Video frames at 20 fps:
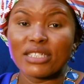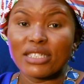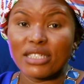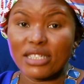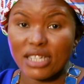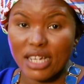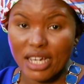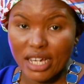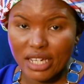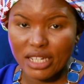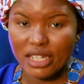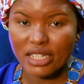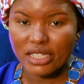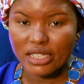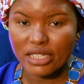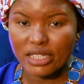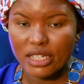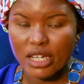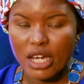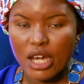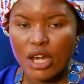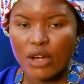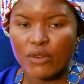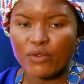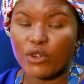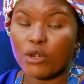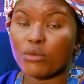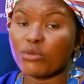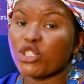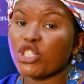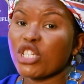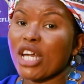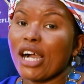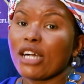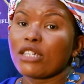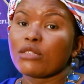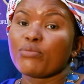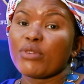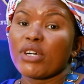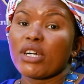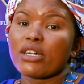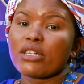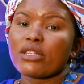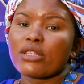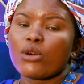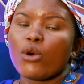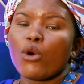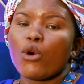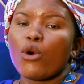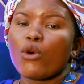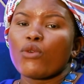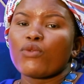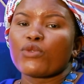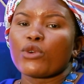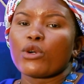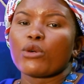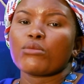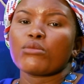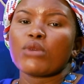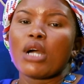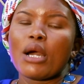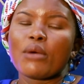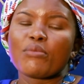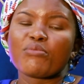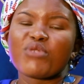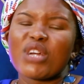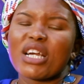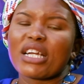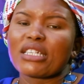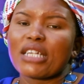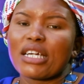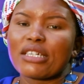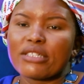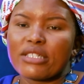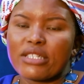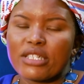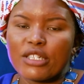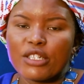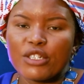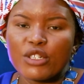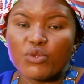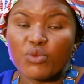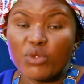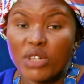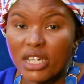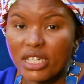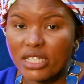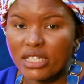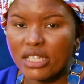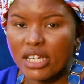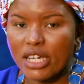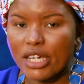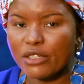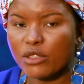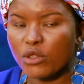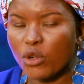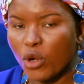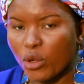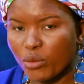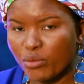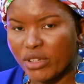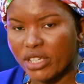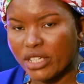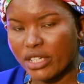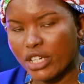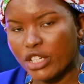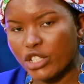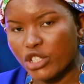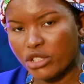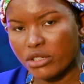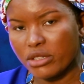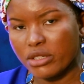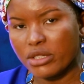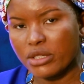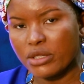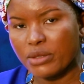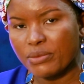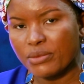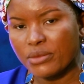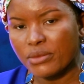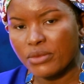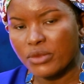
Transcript: daily from childbirth or from pregnancy-related complications.